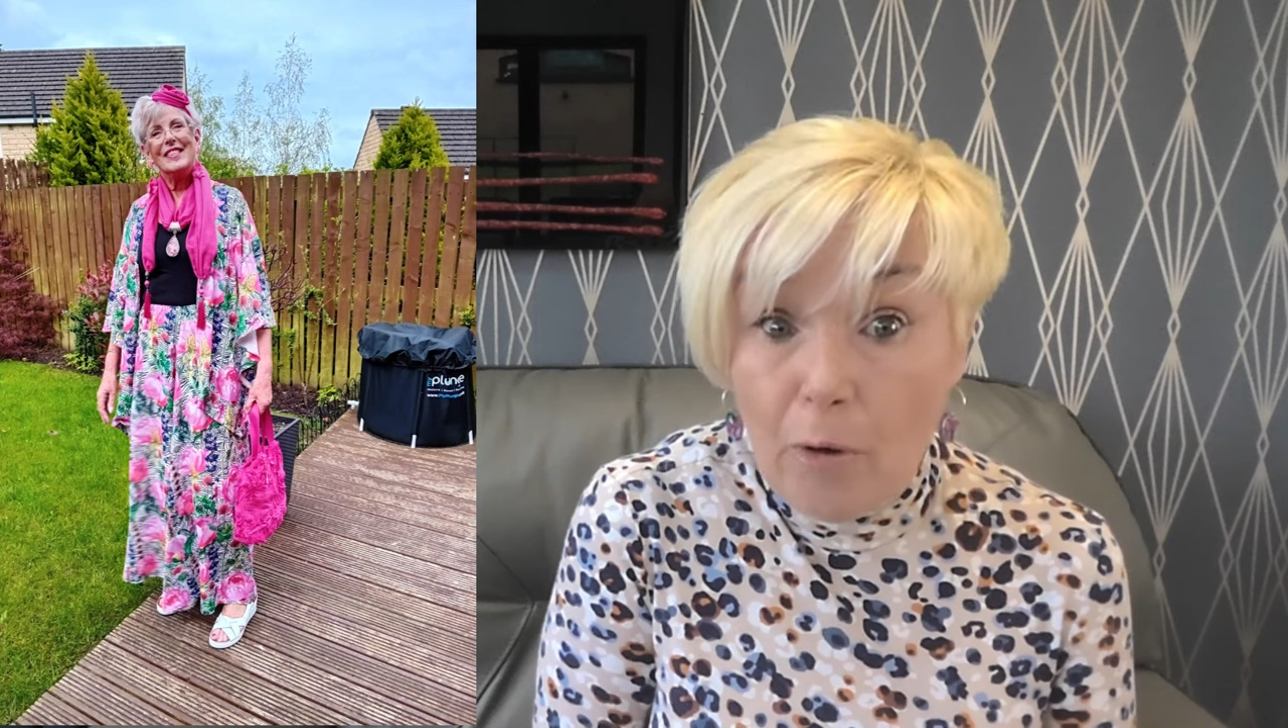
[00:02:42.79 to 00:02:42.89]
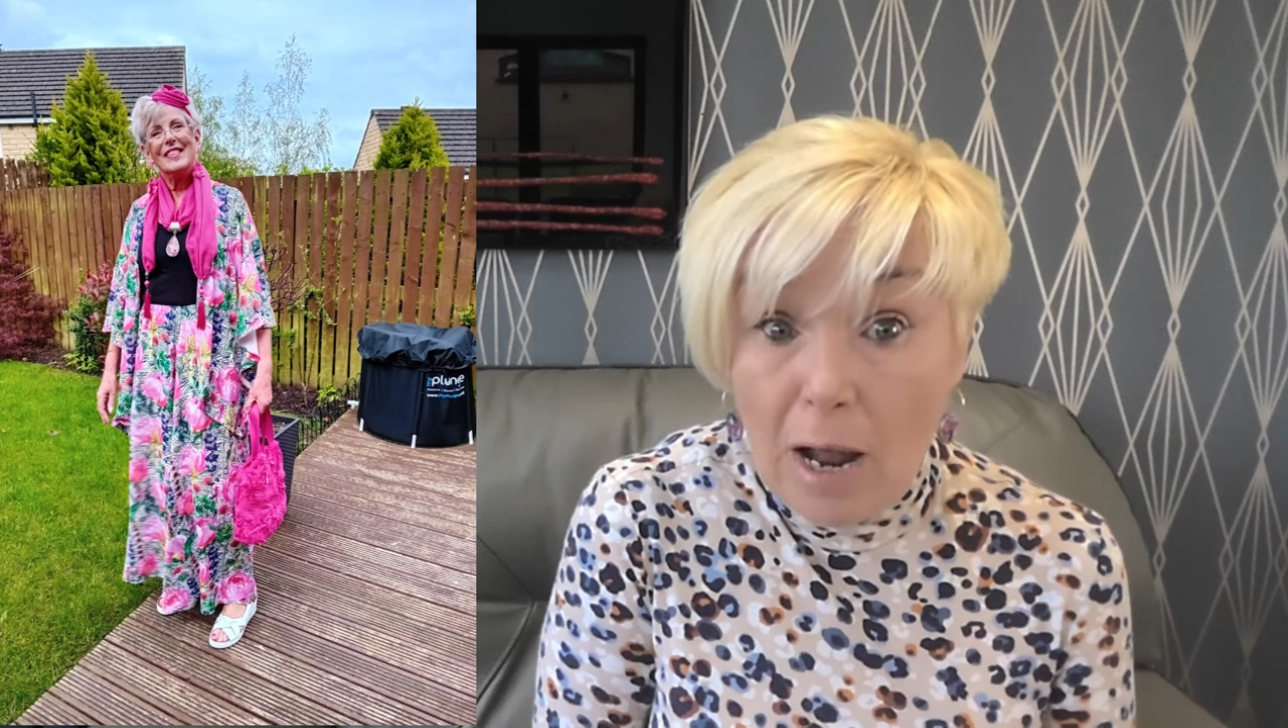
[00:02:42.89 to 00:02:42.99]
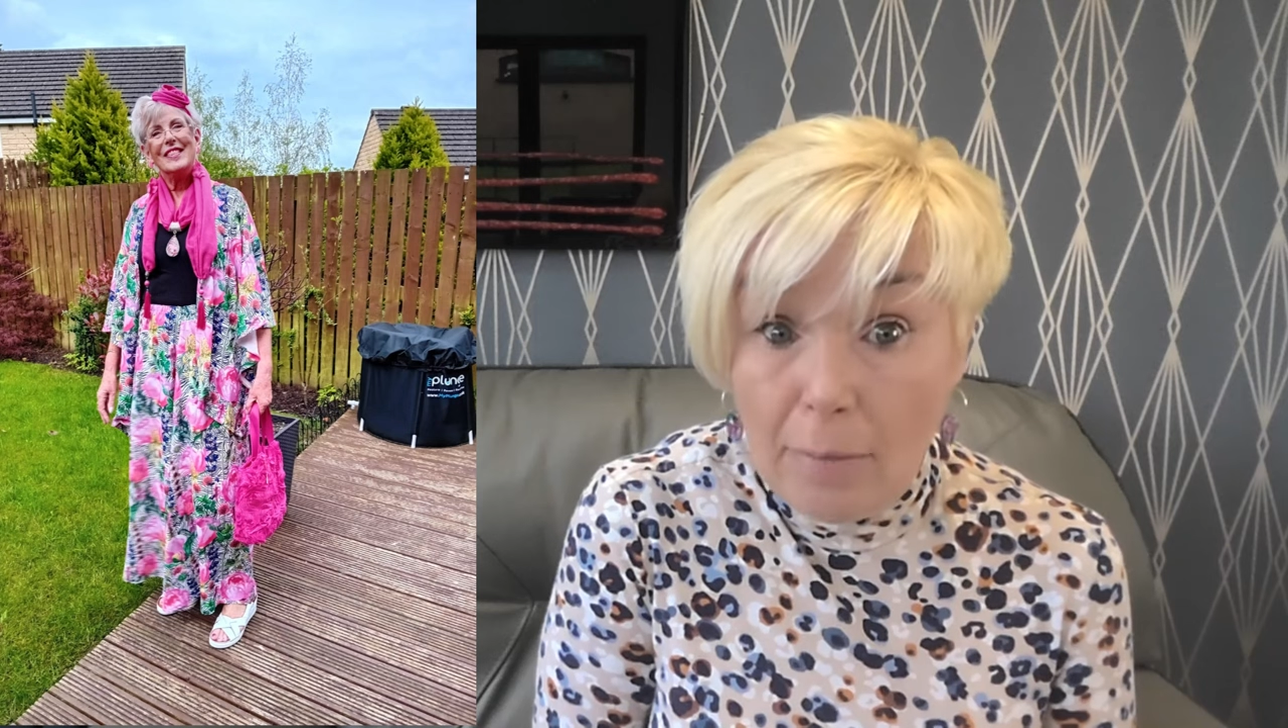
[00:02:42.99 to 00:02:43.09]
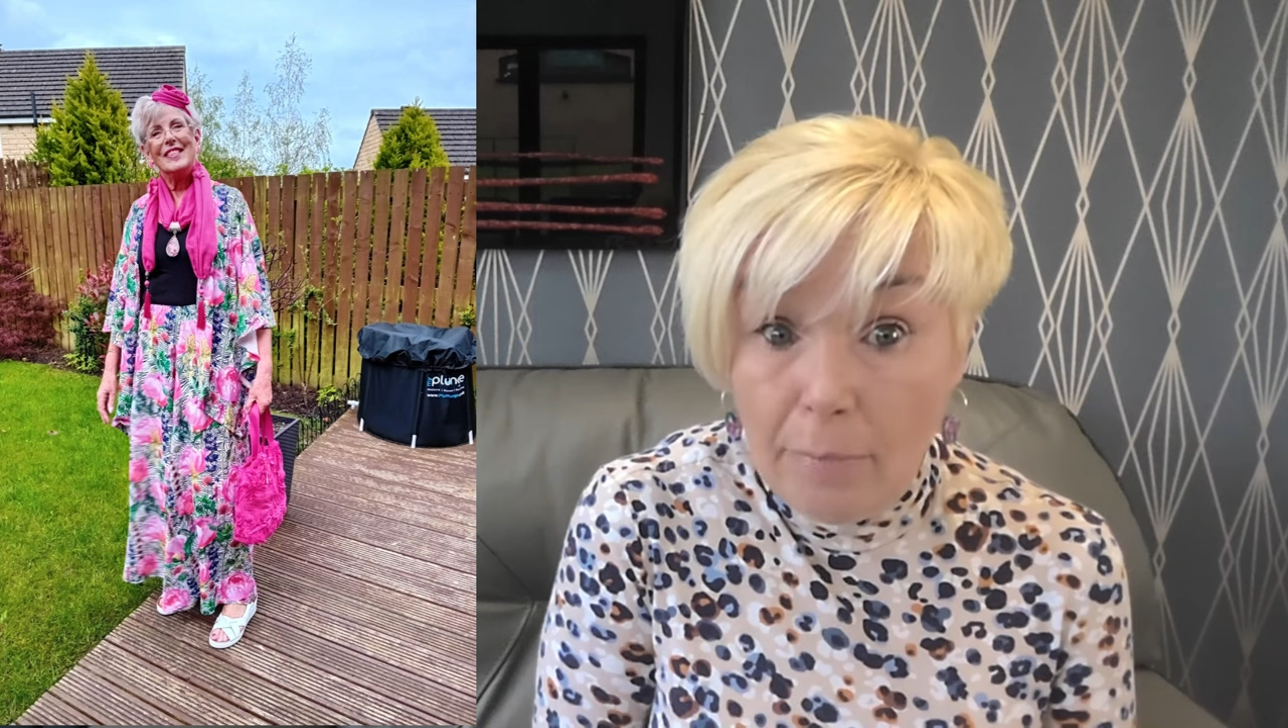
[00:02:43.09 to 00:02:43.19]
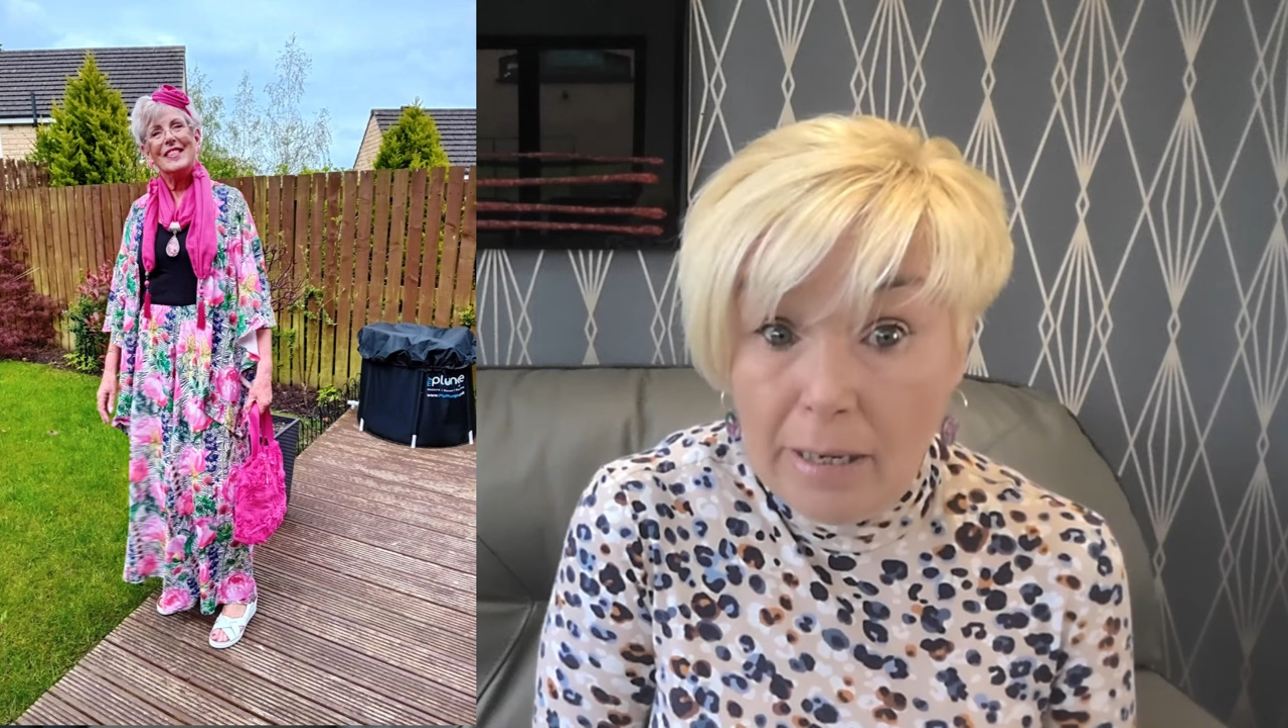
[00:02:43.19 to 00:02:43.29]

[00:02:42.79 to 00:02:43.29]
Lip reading: bright